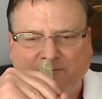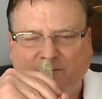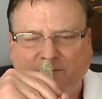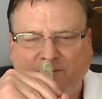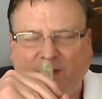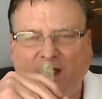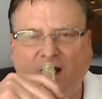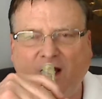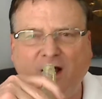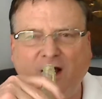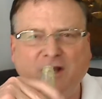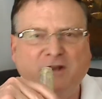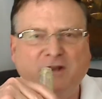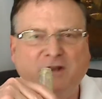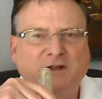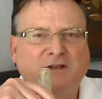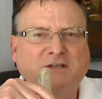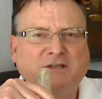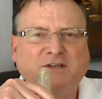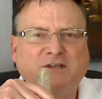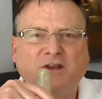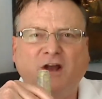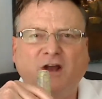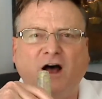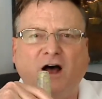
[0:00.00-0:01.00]

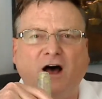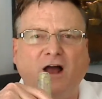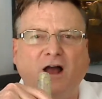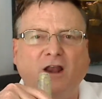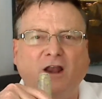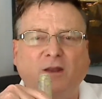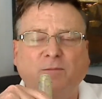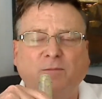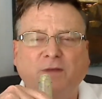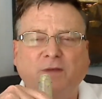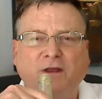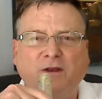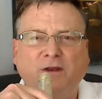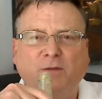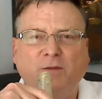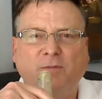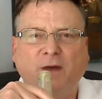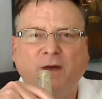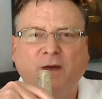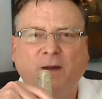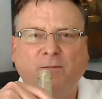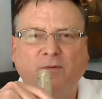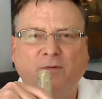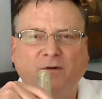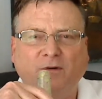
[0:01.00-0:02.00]
onions and jalapeno
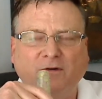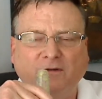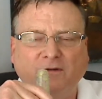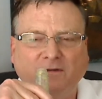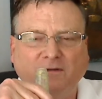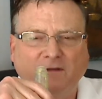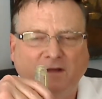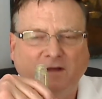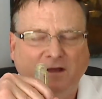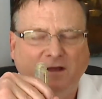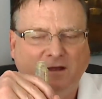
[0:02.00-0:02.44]
peppers.